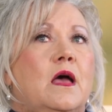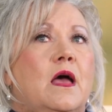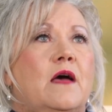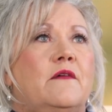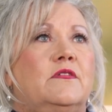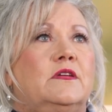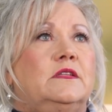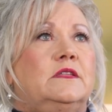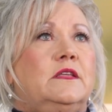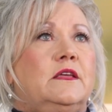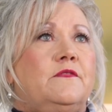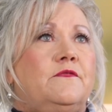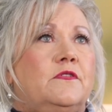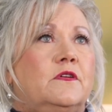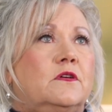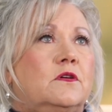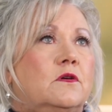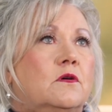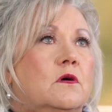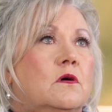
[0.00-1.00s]
having
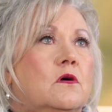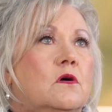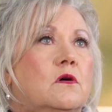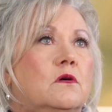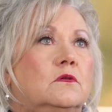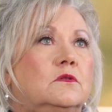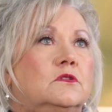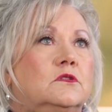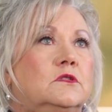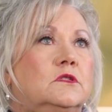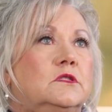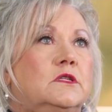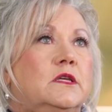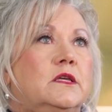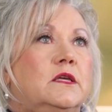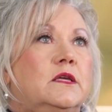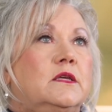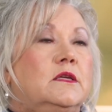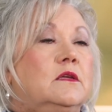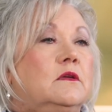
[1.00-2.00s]

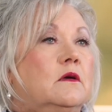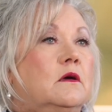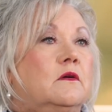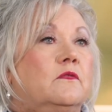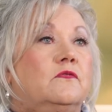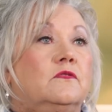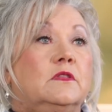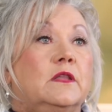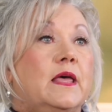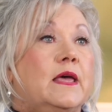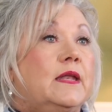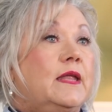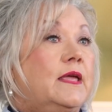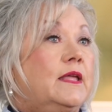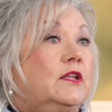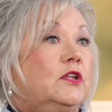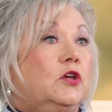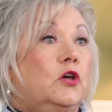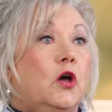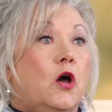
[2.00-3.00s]
difficulty of
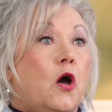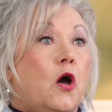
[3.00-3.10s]
letting